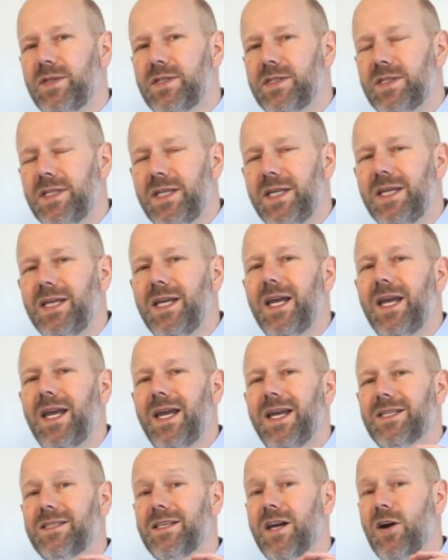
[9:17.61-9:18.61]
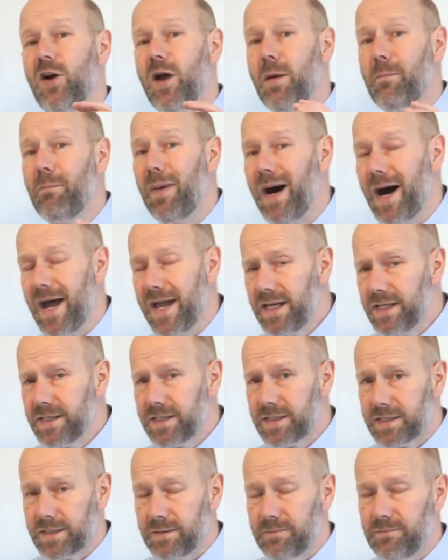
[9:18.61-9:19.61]
see, is there a
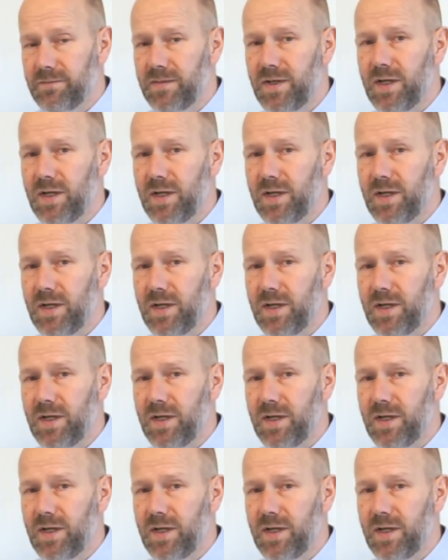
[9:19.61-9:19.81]
bias?